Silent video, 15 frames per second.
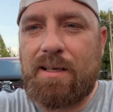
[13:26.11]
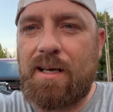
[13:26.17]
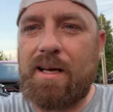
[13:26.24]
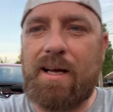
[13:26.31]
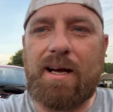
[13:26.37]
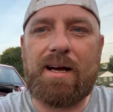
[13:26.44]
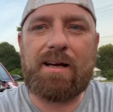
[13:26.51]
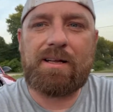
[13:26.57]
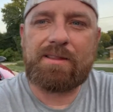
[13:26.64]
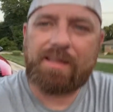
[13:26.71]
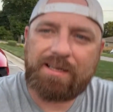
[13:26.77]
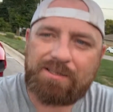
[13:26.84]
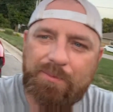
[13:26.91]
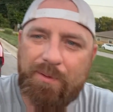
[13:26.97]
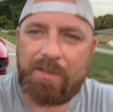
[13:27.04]
Yeah,
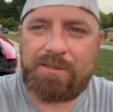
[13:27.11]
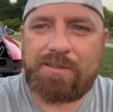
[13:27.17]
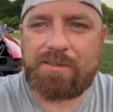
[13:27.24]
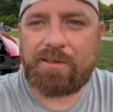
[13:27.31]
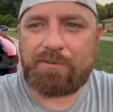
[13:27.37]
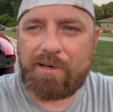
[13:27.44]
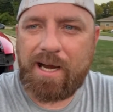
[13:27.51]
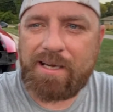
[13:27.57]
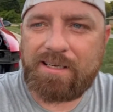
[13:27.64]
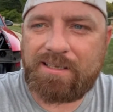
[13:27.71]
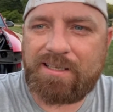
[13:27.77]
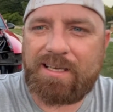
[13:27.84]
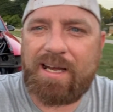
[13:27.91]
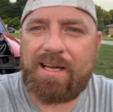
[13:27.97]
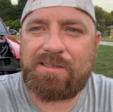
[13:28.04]
thanks a bunch to Randy and
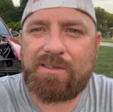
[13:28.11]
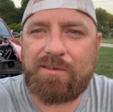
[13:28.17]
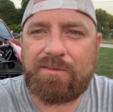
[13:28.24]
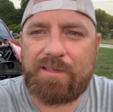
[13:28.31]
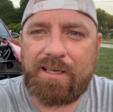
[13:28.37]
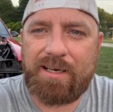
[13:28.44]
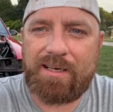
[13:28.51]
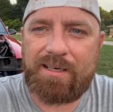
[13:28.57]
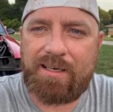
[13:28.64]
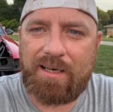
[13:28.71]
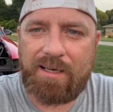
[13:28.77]
the guys over there.